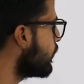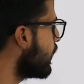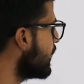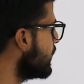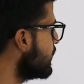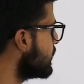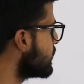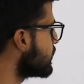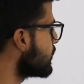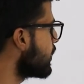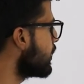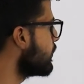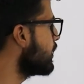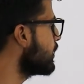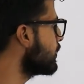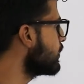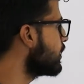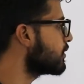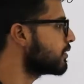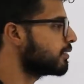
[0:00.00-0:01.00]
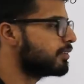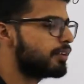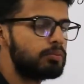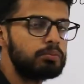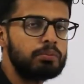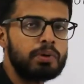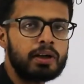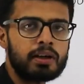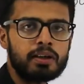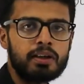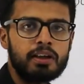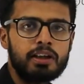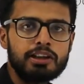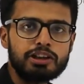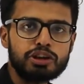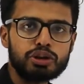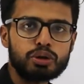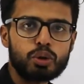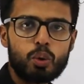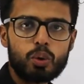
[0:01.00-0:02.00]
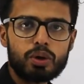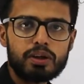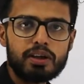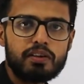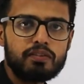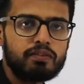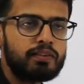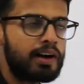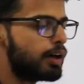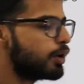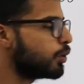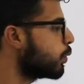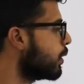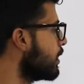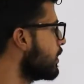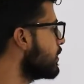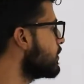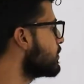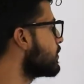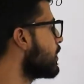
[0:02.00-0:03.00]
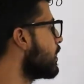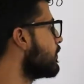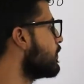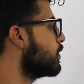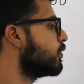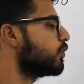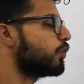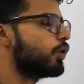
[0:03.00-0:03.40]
while saving this number, surely 127